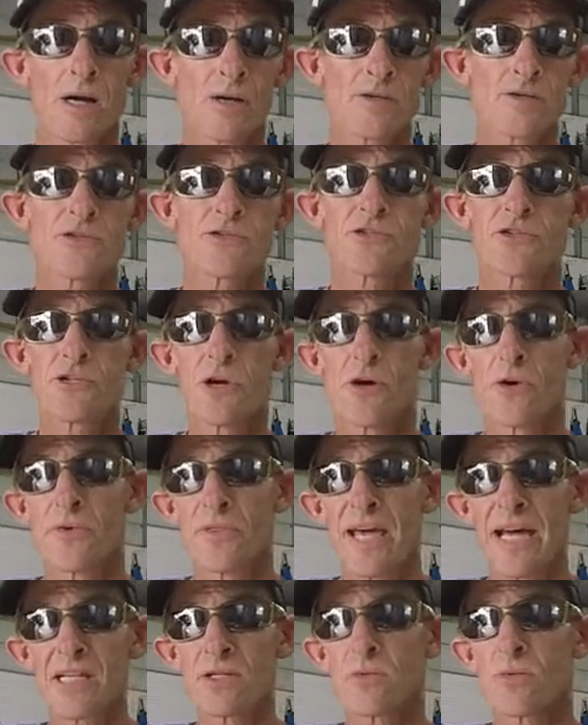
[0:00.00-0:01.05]
So
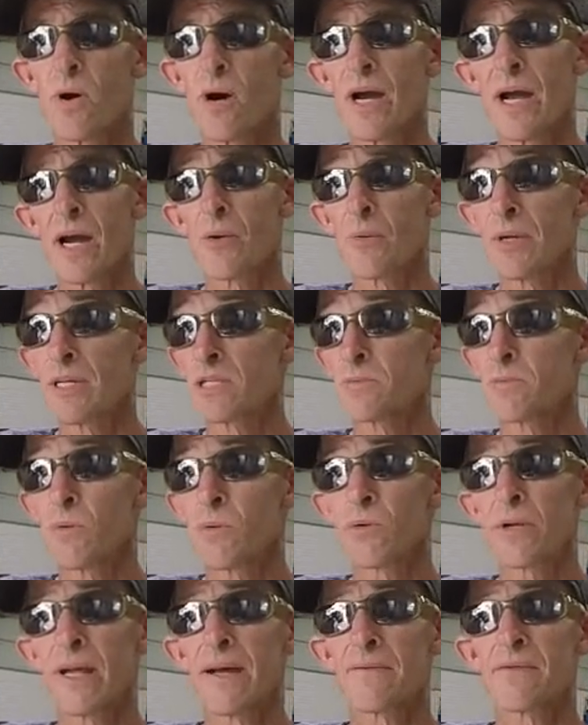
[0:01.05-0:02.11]
that's why I
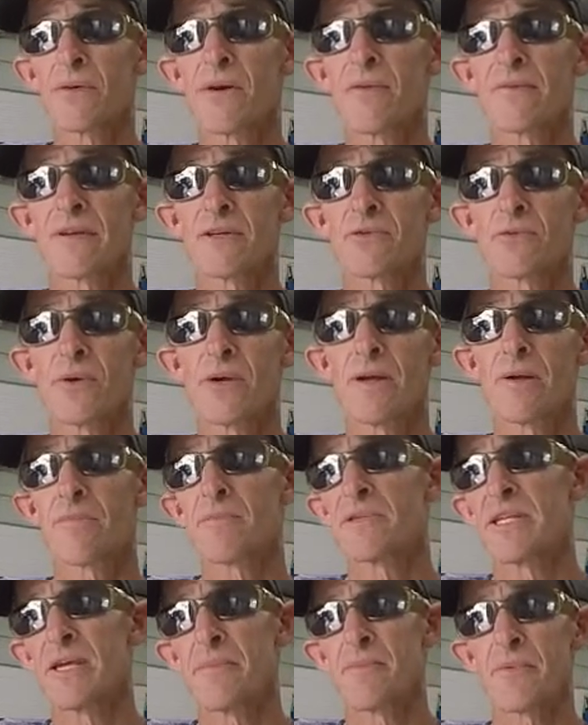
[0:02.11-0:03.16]
re-spool after every trip.
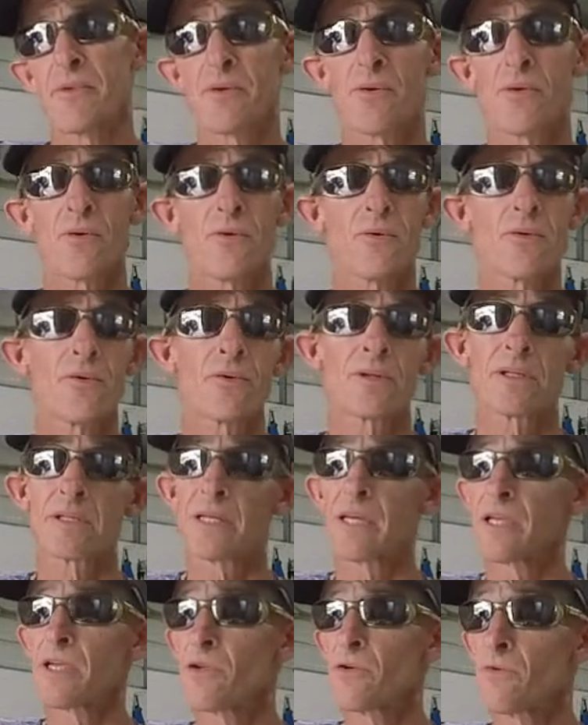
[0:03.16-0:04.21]
Typically,
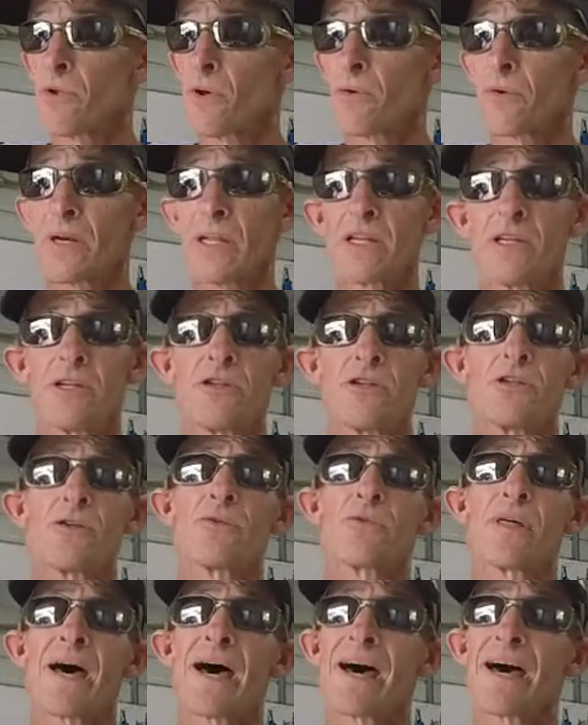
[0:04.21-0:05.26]
you don't need to do
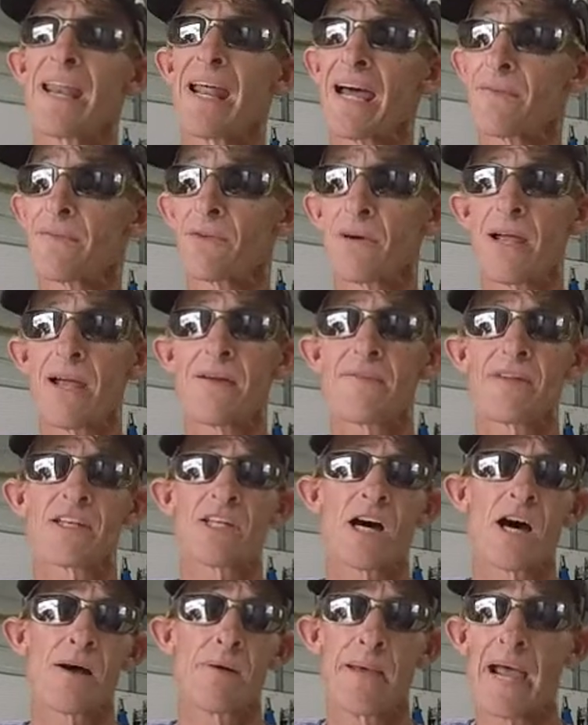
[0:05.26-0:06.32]
that after every
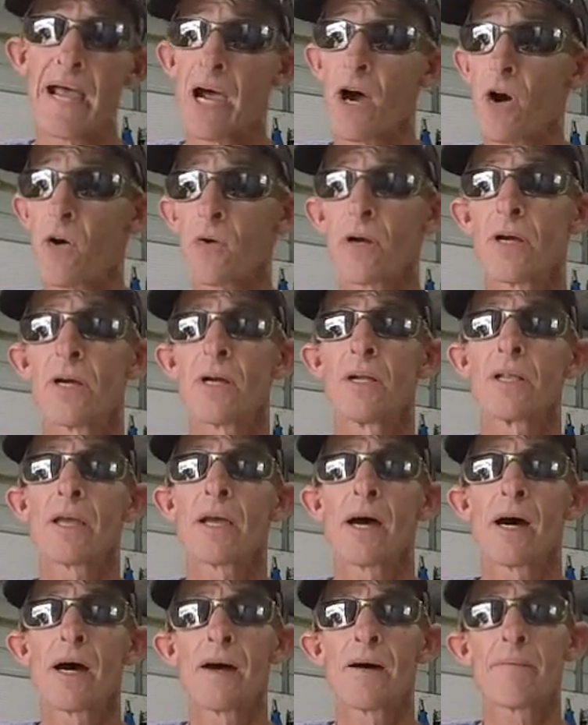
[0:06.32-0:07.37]
time out,
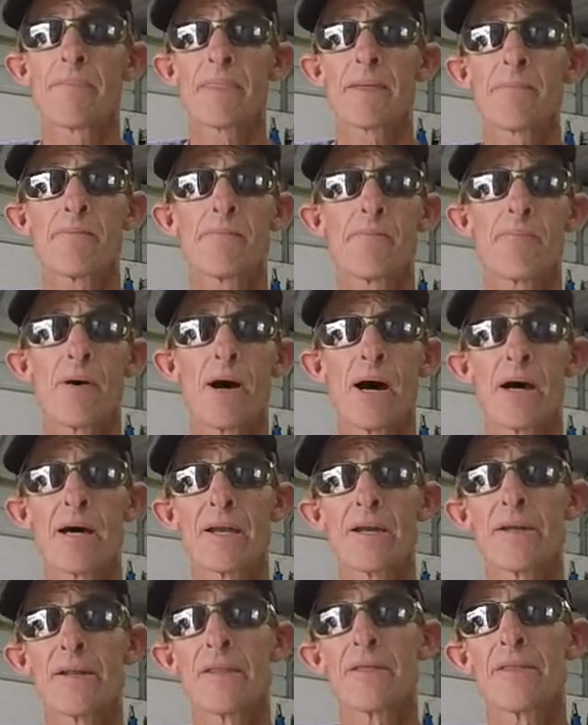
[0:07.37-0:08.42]
but
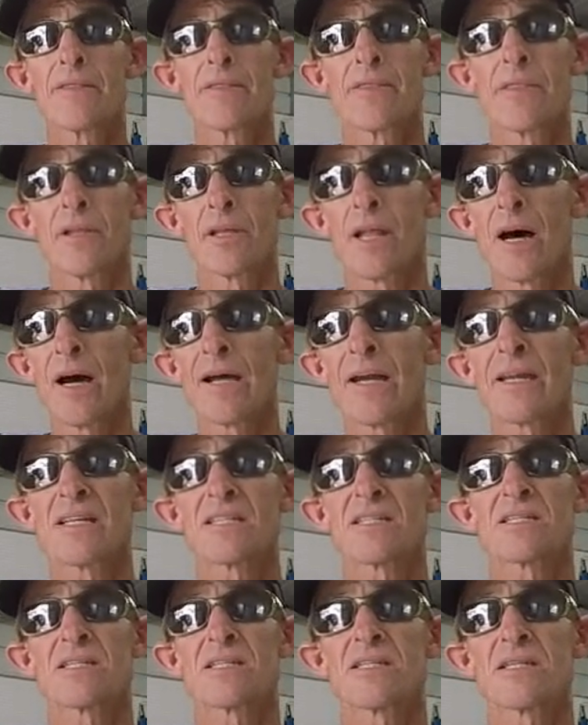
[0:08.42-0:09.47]
the line
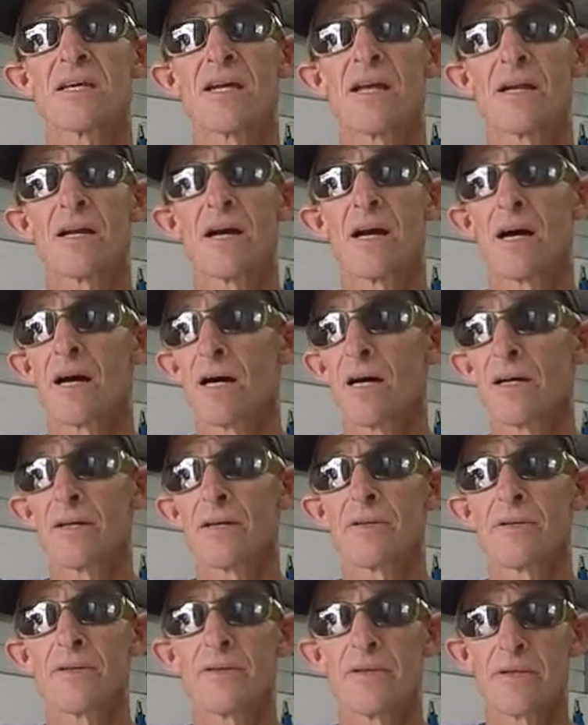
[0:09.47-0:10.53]
is,
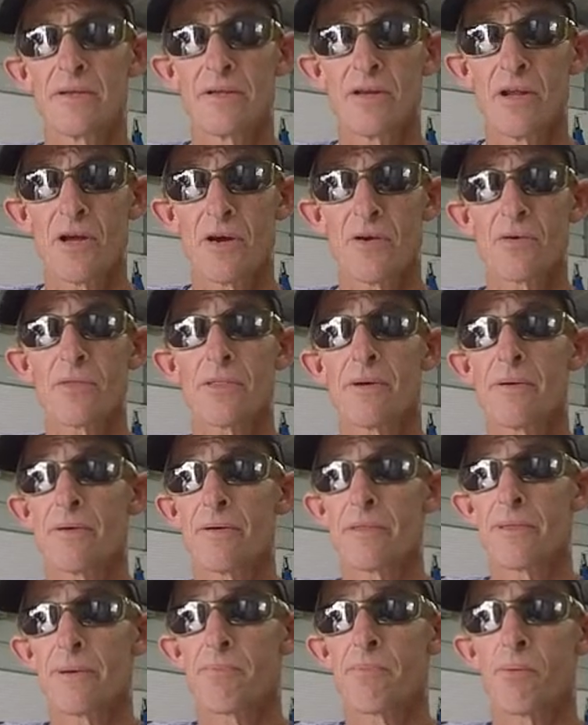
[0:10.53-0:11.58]

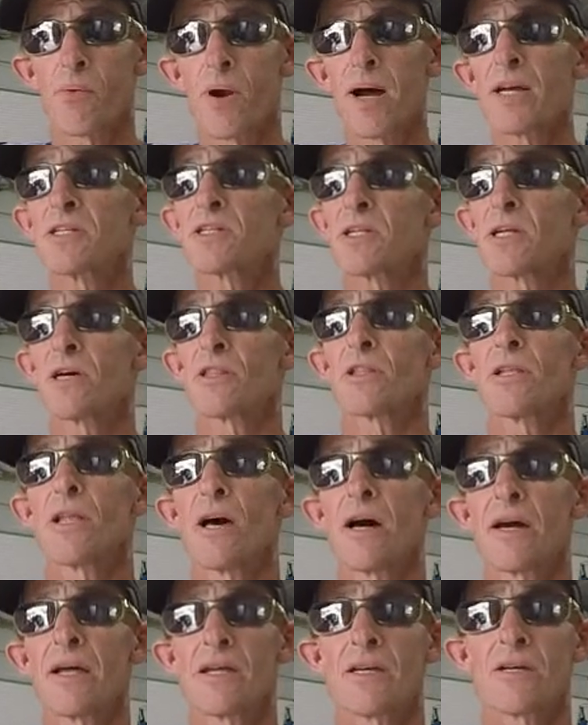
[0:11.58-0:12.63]
the price on the
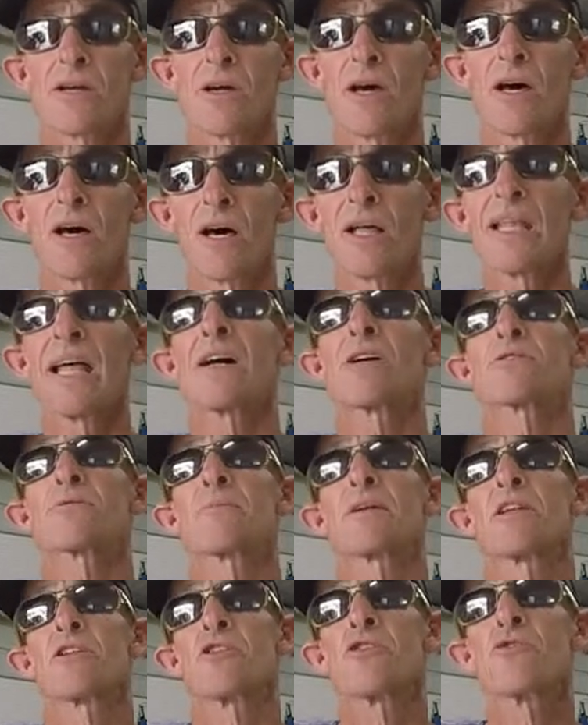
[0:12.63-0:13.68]
line, it allows
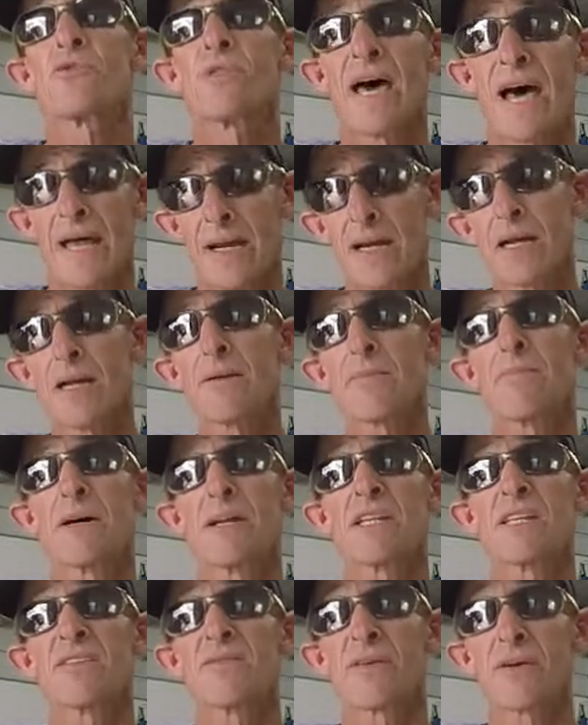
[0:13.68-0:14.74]
me to do that, but
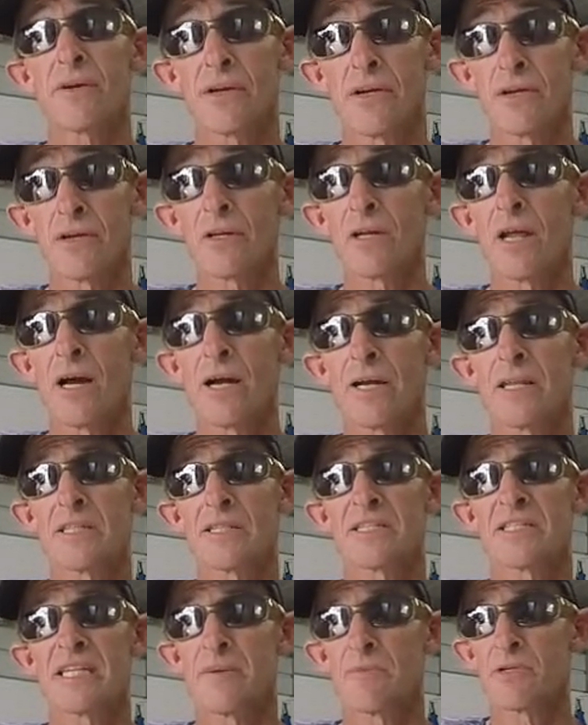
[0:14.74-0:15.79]
it's a very good line at the
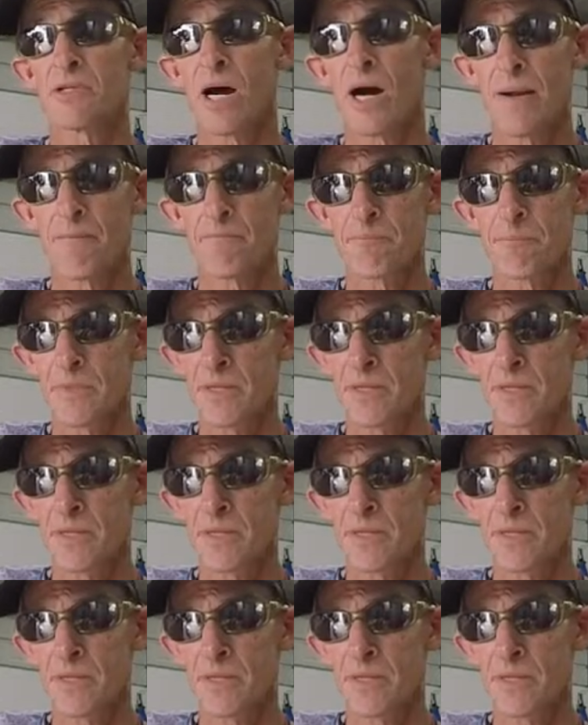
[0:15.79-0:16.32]
same time.